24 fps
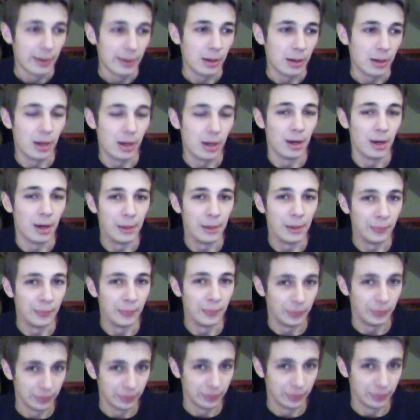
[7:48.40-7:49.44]
But
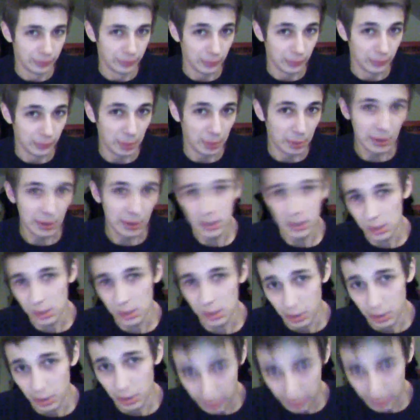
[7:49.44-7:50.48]
he's a
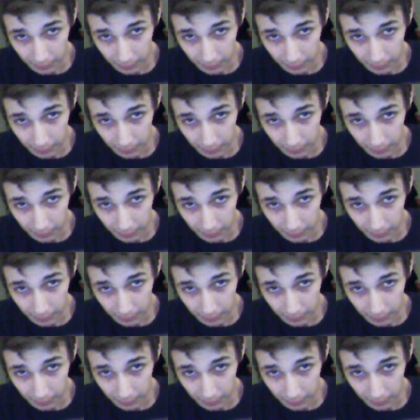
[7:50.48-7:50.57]
good